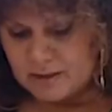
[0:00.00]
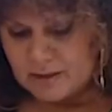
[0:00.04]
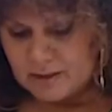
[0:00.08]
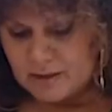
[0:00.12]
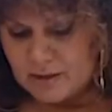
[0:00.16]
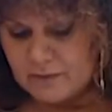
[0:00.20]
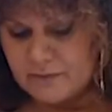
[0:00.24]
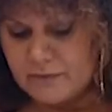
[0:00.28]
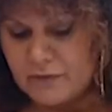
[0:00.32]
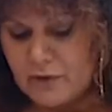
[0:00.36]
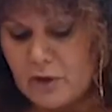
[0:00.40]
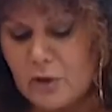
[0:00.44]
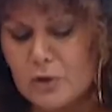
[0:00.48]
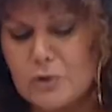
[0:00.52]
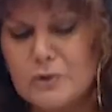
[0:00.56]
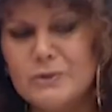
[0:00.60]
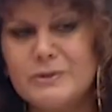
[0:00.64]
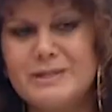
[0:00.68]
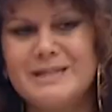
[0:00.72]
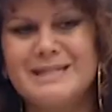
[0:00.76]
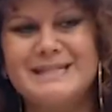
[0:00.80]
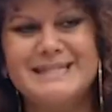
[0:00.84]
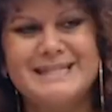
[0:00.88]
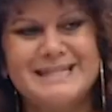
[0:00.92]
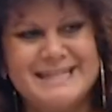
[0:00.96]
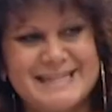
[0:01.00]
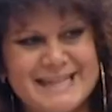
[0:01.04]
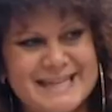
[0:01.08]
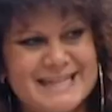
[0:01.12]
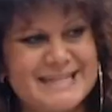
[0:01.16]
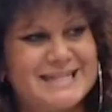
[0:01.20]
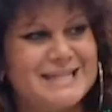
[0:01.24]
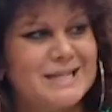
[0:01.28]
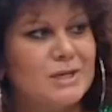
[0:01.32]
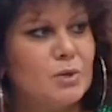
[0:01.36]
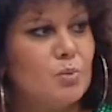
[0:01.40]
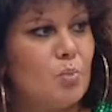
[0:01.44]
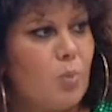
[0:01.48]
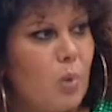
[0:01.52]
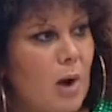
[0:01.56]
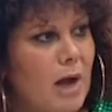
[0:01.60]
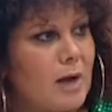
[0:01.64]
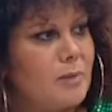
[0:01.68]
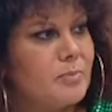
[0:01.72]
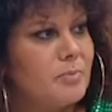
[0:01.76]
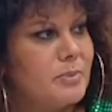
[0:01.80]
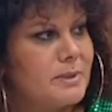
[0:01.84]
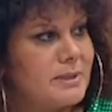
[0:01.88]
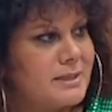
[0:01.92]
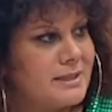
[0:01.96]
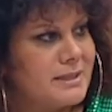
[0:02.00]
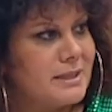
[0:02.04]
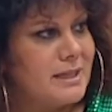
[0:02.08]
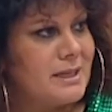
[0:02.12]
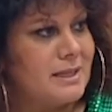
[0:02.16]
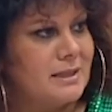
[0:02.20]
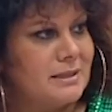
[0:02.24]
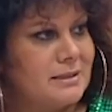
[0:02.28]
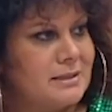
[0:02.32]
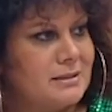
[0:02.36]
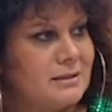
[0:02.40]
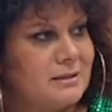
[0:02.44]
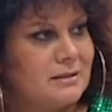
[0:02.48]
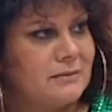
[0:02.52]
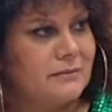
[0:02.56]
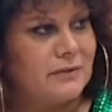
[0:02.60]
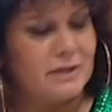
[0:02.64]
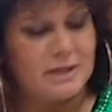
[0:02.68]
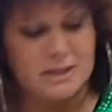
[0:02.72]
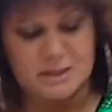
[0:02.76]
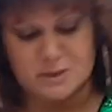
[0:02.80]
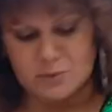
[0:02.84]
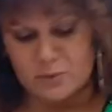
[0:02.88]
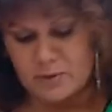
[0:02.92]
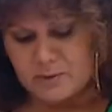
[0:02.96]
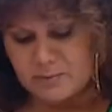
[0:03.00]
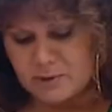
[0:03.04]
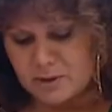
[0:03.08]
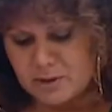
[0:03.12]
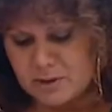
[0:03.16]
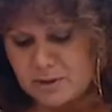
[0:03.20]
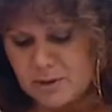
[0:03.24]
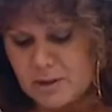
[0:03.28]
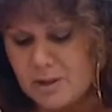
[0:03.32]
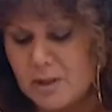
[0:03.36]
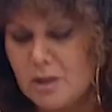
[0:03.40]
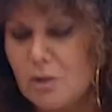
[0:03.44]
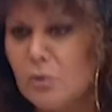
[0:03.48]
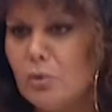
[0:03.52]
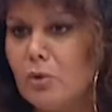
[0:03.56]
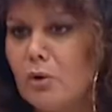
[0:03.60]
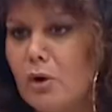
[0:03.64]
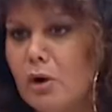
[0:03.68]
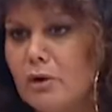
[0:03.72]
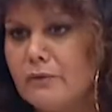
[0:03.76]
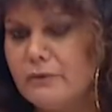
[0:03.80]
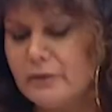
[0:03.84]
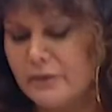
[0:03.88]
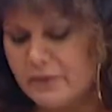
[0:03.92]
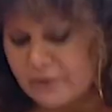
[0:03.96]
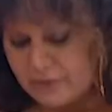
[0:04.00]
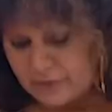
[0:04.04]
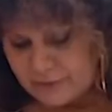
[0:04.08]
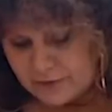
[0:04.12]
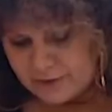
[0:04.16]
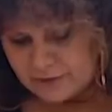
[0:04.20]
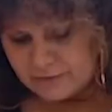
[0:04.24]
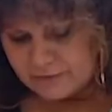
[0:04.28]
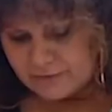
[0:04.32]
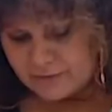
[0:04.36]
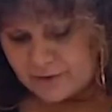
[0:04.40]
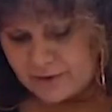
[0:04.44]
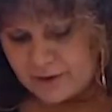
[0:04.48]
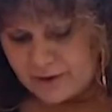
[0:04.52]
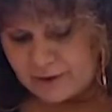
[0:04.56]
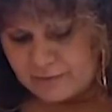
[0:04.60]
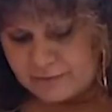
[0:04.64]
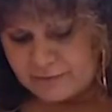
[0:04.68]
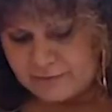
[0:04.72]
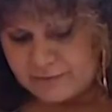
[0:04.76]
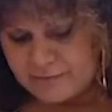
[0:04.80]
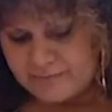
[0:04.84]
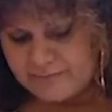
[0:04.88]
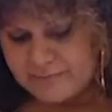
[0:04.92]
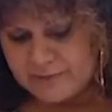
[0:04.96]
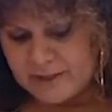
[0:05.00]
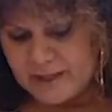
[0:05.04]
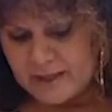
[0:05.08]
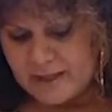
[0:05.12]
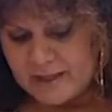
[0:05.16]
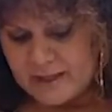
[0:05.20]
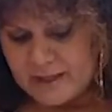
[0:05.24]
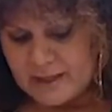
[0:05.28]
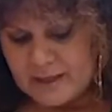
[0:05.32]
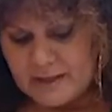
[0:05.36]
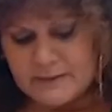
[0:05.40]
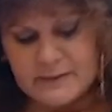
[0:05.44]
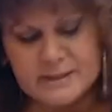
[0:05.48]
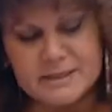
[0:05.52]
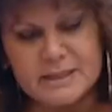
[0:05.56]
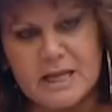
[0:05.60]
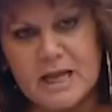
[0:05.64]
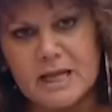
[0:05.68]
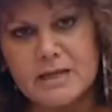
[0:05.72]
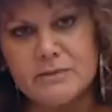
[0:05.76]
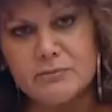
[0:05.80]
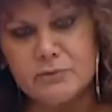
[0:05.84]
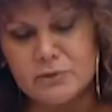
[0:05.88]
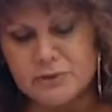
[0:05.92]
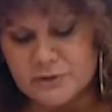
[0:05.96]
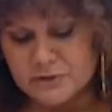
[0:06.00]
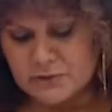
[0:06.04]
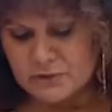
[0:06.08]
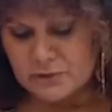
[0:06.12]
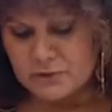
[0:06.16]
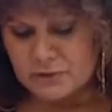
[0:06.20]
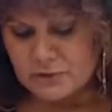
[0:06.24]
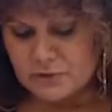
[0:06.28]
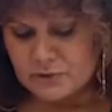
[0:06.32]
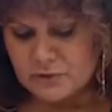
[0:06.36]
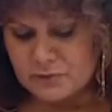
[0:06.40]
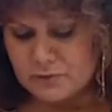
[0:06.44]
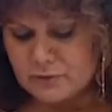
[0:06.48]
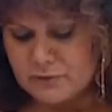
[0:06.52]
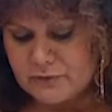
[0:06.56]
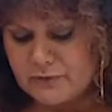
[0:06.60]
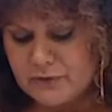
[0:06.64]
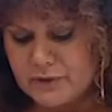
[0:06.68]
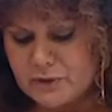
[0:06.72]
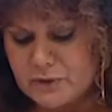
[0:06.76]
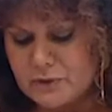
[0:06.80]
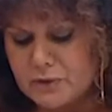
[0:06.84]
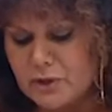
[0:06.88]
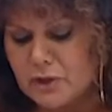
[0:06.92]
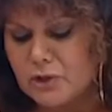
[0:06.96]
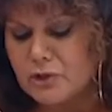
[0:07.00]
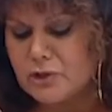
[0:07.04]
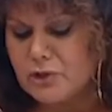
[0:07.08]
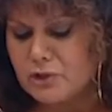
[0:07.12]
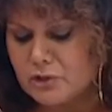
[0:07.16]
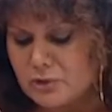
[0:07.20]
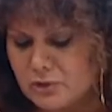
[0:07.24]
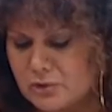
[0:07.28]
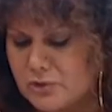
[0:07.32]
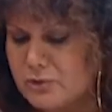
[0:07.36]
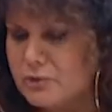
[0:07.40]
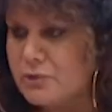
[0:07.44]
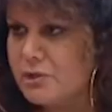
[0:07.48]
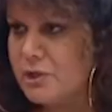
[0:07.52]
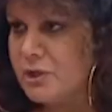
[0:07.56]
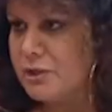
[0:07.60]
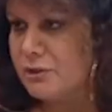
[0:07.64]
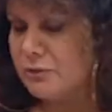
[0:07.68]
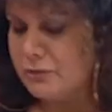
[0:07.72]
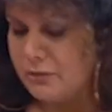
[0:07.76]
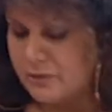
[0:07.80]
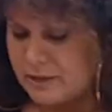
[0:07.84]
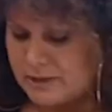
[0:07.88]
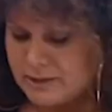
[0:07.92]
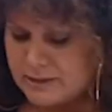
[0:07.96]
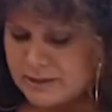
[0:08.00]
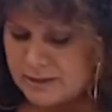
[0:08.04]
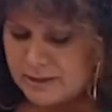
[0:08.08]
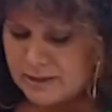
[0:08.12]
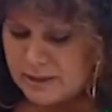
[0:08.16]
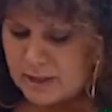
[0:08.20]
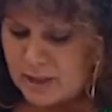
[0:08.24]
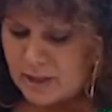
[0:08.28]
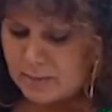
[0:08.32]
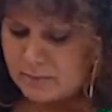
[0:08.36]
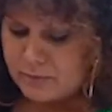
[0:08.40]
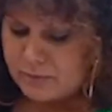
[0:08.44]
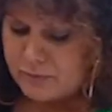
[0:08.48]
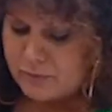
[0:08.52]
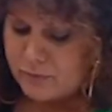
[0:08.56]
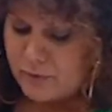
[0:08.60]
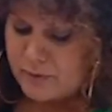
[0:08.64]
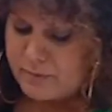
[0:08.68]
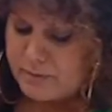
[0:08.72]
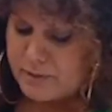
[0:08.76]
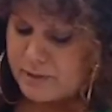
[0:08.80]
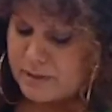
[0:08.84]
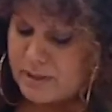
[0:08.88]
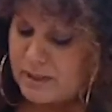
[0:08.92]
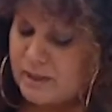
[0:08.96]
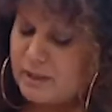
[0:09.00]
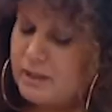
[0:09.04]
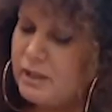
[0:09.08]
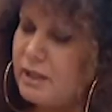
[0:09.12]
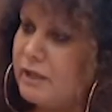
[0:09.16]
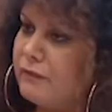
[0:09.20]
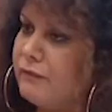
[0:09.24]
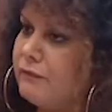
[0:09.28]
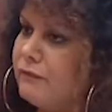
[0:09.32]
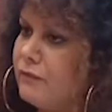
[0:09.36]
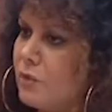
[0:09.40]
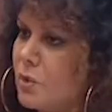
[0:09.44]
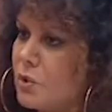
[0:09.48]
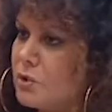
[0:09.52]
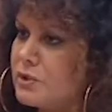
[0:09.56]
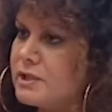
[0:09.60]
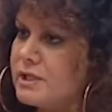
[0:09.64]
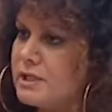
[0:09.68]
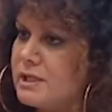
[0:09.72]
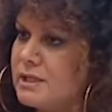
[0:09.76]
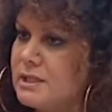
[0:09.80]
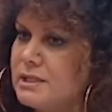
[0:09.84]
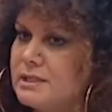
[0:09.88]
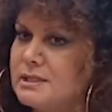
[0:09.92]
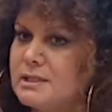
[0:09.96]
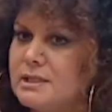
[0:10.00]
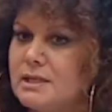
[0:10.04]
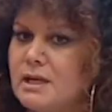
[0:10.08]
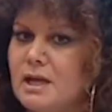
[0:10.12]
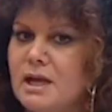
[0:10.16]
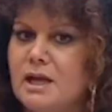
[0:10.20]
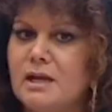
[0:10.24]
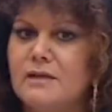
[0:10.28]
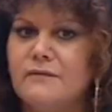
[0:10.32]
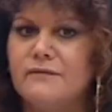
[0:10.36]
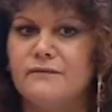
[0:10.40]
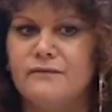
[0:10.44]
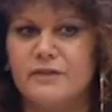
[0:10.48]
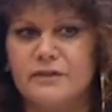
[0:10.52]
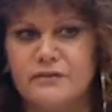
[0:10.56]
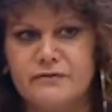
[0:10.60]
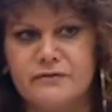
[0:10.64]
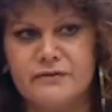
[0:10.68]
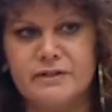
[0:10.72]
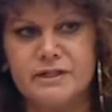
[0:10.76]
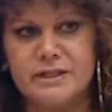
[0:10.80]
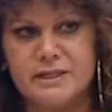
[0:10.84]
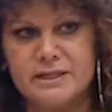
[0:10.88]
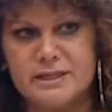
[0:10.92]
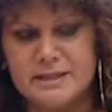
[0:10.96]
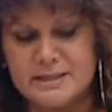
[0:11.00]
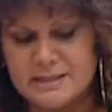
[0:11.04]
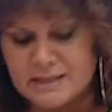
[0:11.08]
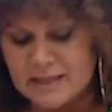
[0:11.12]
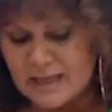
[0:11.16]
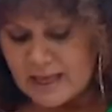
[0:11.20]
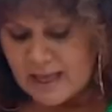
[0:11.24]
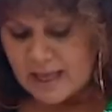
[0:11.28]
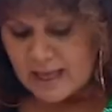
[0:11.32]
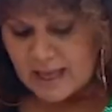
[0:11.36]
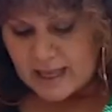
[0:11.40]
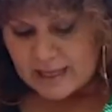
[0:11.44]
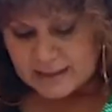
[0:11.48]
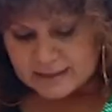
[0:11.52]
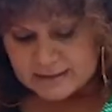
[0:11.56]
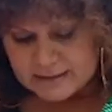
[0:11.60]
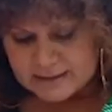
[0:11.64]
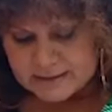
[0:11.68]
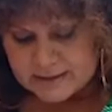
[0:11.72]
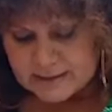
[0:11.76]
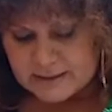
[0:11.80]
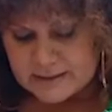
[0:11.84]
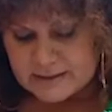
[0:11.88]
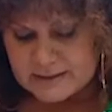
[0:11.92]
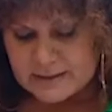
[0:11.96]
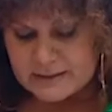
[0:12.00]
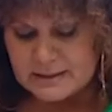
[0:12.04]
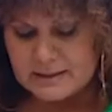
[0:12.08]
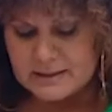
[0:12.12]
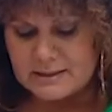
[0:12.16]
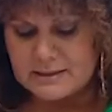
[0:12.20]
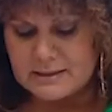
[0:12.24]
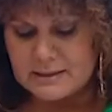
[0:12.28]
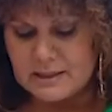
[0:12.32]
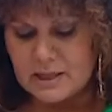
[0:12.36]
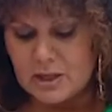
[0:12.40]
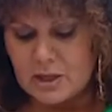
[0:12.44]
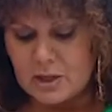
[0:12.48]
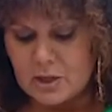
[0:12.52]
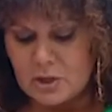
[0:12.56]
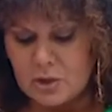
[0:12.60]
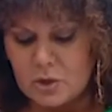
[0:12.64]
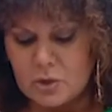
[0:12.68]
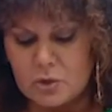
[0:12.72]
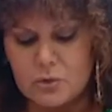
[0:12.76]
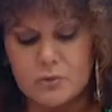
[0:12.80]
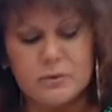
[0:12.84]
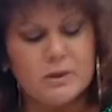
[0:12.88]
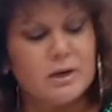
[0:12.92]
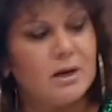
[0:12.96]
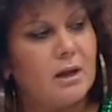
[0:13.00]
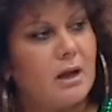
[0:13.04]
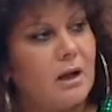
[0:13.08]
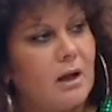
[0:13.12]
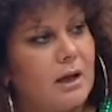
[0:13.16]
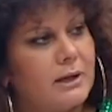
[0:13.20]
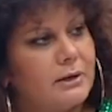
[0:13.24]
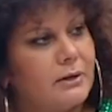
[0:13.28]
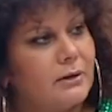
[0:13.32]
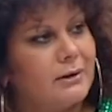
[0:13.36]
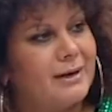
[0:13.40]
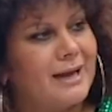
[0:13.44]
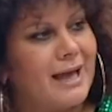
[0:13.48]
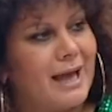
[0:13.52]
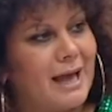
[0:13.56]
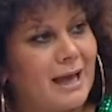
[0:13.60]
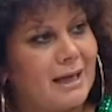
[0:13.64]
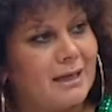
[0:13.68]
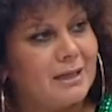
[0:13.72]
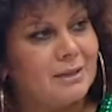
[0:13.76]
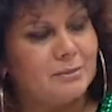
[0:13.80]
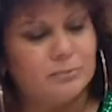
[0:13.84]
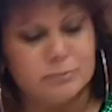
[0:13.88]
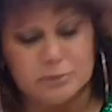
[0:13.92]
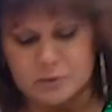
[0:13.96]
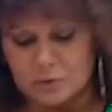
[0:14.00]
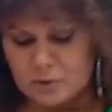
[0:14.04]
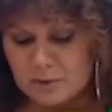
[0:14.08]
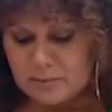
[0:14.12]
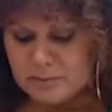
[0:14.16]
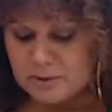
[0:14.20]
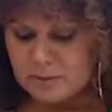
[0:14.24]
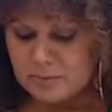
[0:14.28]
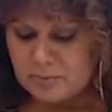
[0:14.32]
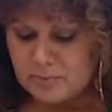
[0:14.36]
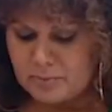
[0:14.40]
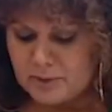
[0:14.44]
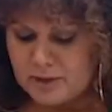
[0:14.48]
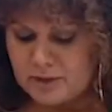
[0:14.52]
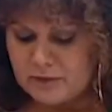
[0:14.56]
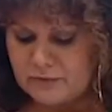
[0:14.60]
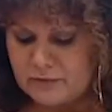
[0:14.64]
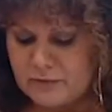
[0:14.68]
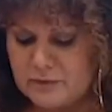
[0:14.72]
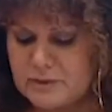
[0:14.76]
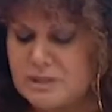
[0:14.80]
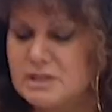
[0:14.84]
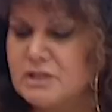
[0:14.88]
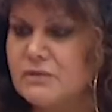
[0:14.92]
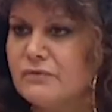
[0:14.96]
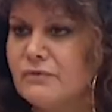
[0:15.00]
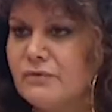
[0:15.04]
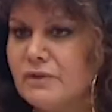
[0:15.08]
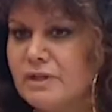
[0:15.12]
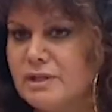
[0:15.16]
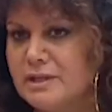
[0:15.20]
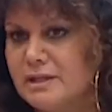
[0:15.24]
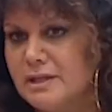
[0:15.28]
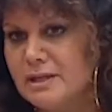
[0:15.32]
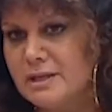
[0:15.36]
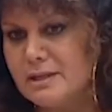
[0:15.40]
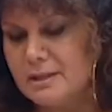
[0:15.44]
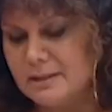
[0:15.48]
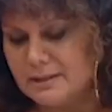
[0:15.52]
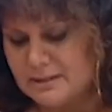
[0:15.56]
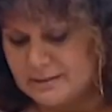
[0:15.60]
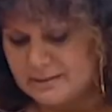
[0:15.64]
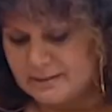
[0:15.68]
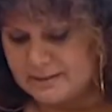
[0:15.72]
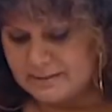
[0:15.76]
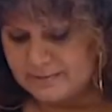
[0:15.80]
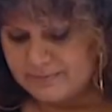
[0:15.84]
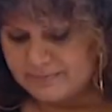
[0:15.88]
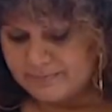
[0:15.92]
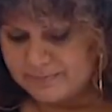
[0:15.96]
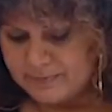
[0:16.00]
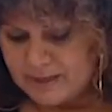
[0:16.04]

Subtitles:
Of those, 61% of these women were over 35. And the same research revealed a huge increase in the number of women in their 40s, 50s and 60s who relied on unemployment benefits for years.